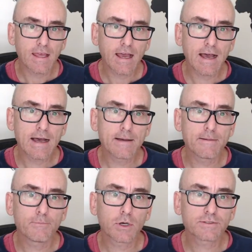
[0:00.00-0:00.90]

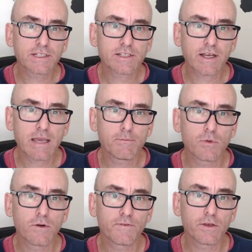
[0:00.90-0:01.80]
Paul says, I get
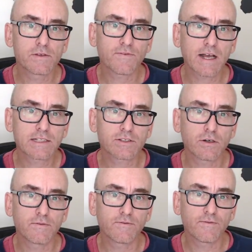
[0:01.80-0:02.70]
more views faster
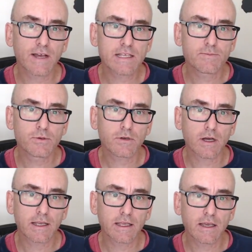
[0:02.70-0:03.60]
on Facebook.
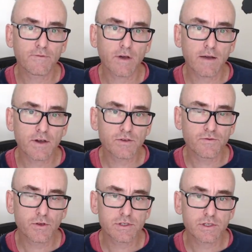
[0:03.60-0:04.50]
I can get 500
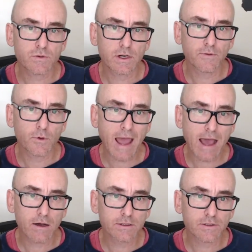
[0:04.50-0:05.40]
views in 24
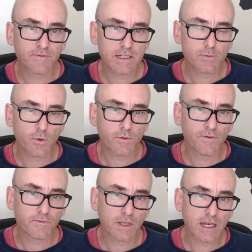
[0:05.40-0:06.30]
hours on Facebook
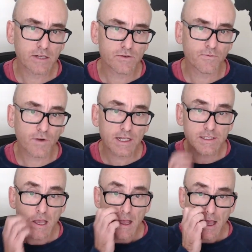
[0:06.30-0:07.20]
with 1,500
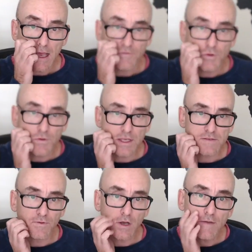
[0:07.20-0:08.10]
friends, have
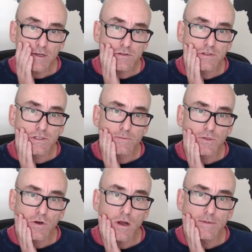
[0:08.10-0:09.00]
2,500
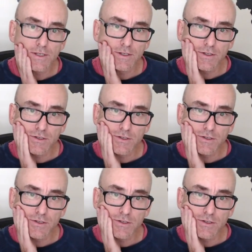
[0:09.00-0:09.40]
subscribers on